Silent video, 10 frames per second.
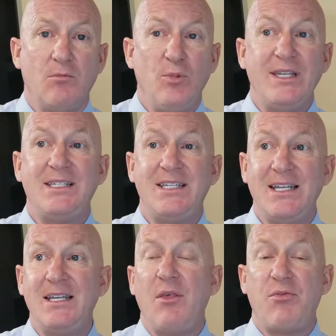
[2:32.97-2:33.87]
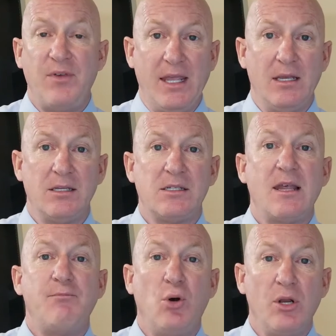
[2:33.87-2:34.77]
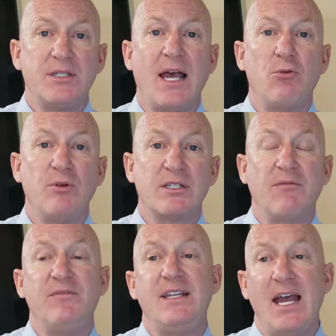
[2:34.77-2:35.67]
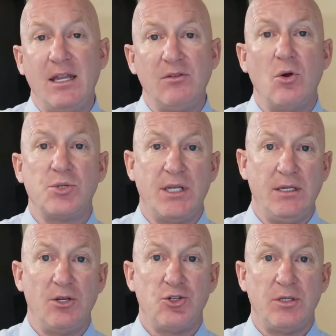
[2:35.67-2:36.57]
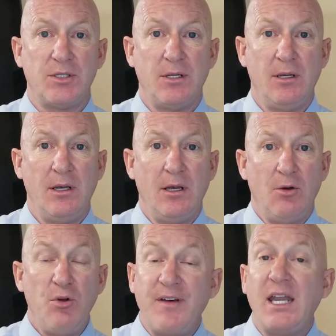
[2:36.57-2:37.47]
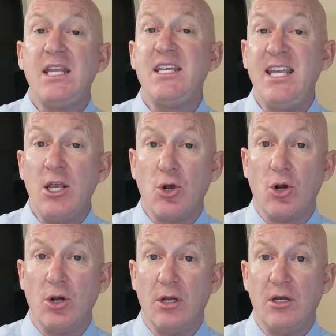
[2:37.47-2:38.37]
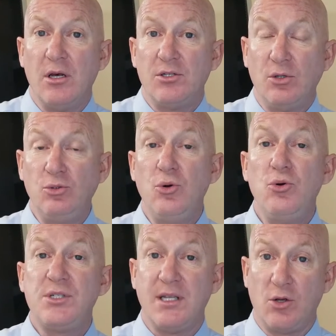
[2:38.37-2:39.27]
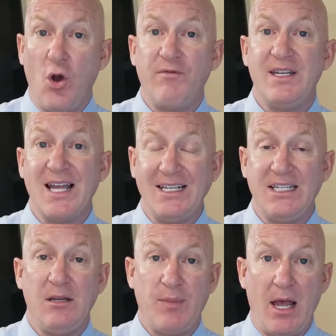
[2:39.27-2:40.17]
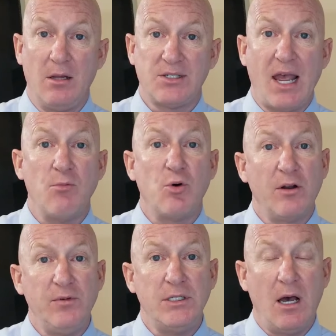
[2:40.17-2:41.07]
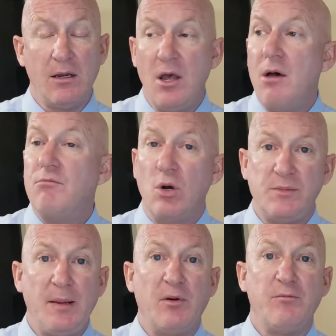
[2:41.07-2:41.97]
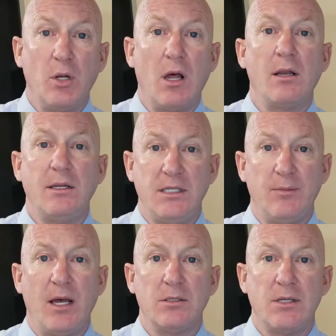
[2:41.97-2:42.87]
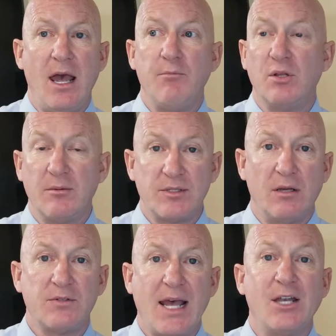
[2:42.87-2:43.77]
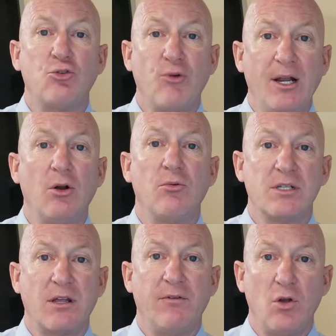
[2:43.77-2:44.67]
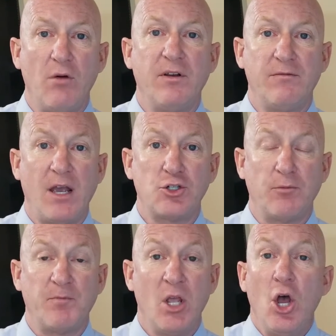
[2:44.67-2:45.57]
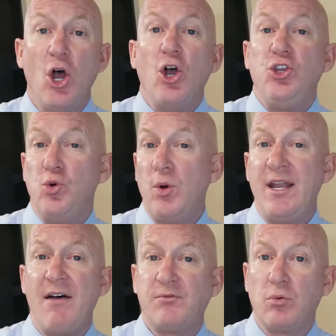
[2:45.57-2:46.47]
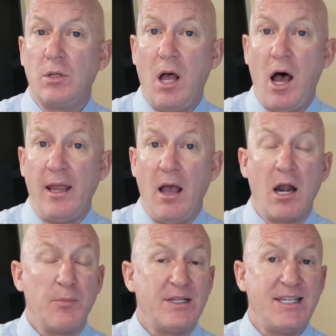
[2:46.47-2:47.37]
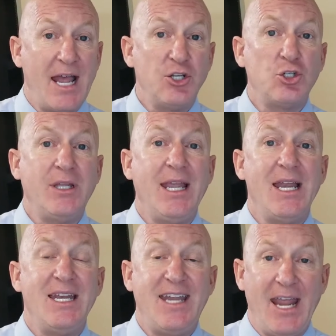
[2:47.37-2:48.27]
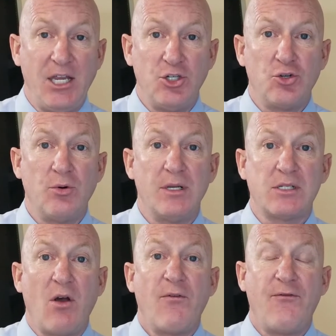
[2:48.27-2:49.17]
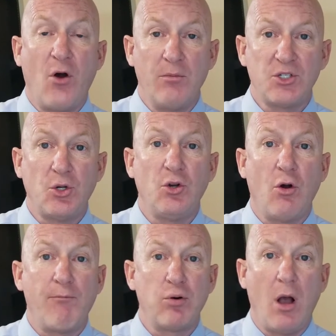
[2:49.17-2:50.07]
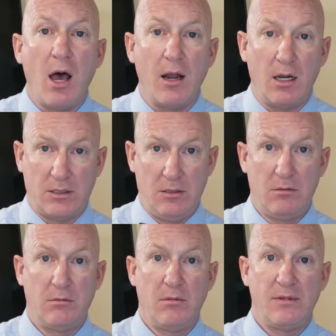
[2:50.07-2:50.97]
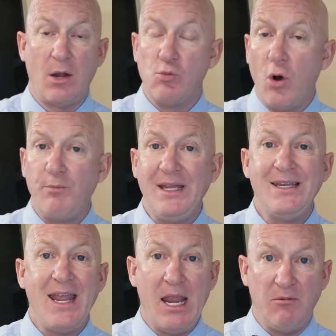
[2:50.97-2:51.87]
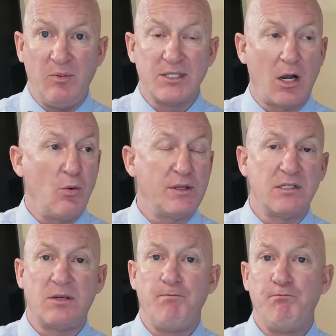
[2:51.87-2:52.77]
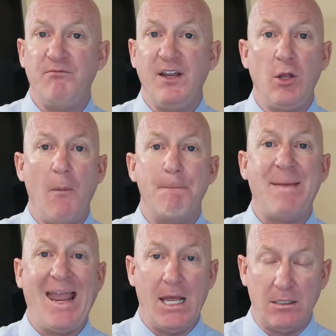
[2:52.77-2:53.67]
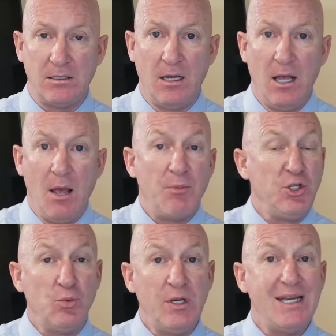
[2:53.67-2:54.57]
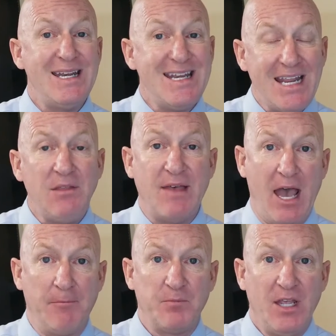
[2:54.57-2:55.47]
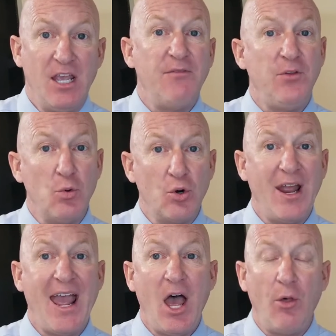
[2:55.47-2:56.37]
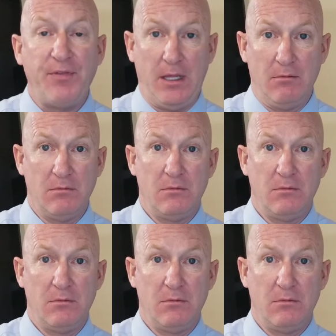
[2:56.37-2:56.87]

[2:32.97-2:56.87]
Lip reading: We did things that put us at risk of getting those conditions. We've had a year to lose the COVID-19 pounds. And what have we done? Most people have put on 19 pounds and put themselves at greater risk of a COVID infection. You wouldn't have to rely on a potentially dangerous pharmaceutical product that won't be named because I don't want this video banned, but you wouldn't need that if you were healthy.